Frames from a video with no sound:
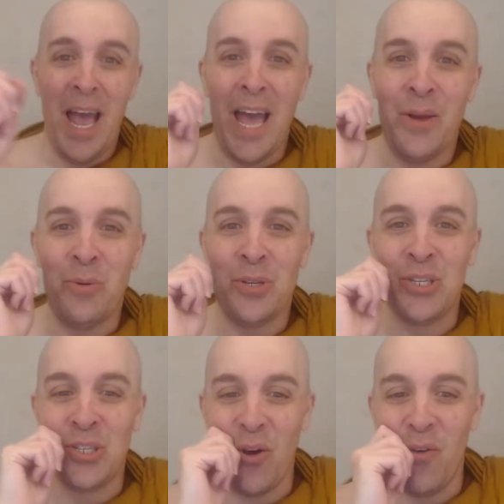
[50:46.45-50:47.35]
And it was
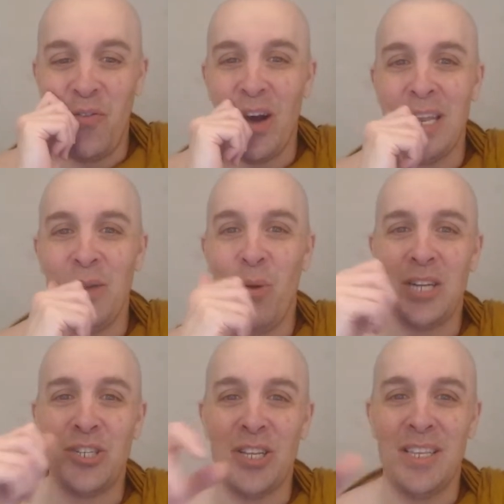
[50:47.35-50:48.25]
so funny
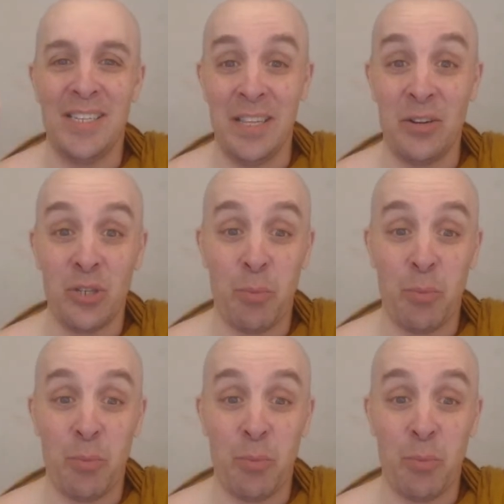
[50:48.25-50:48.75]
watching these little